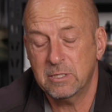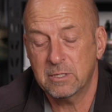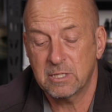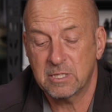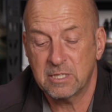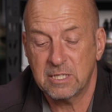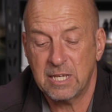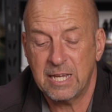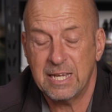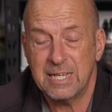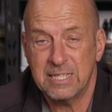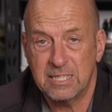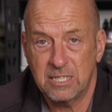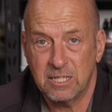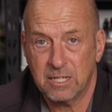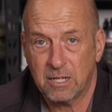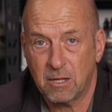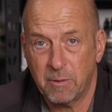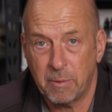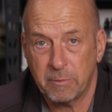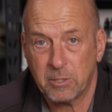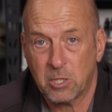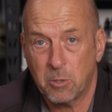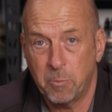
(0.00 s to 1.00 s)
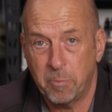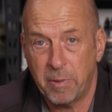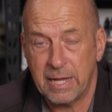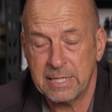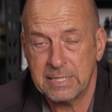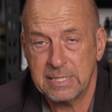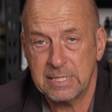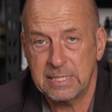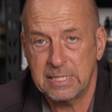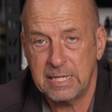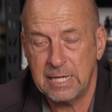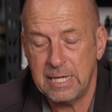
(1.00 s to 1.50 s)
The C is your
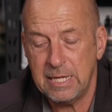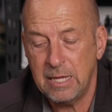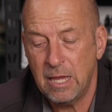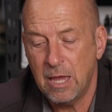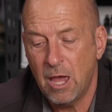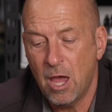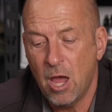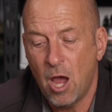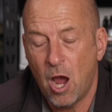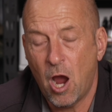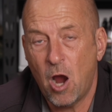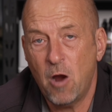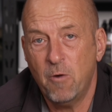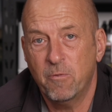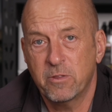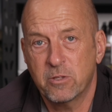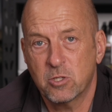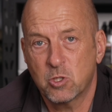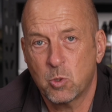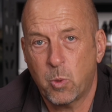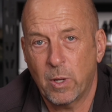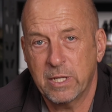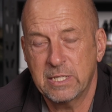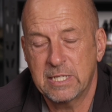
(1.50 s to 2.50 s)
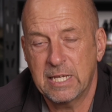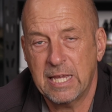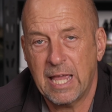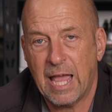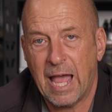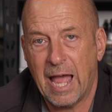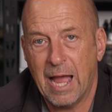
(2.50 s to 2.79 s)
capacity over the 20